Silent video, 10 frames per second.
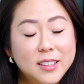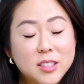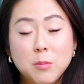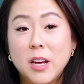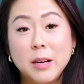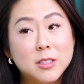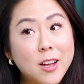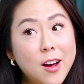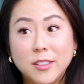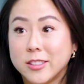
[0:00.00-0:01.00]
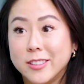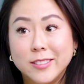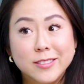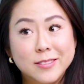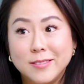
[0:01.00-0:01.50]
Sometimes not.
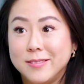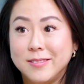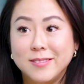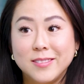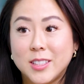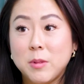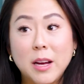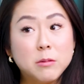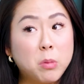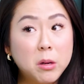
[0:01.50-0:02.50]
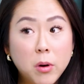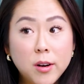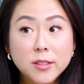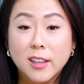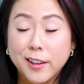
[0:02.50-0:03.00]
Sometimes big,
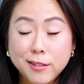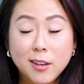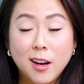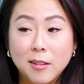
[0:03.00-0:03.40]
little.